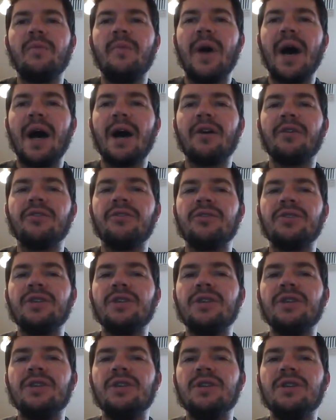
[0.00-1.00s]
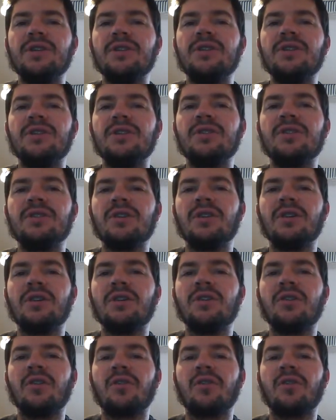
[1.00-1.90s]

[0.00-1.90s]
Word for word: bowel disease, uh,